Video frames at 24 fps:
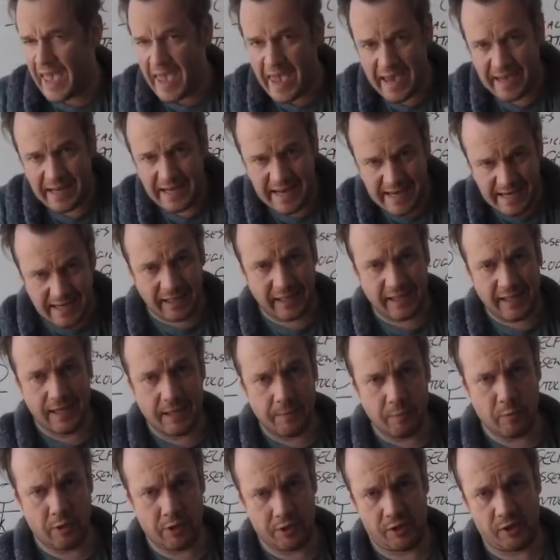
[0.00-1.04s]
any
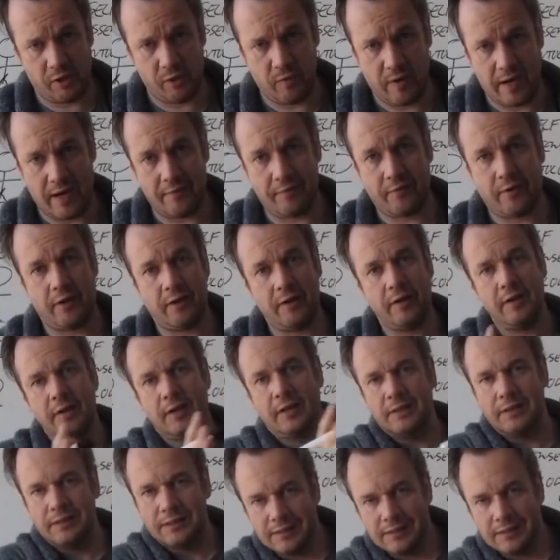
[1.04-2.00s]
claim whatsoever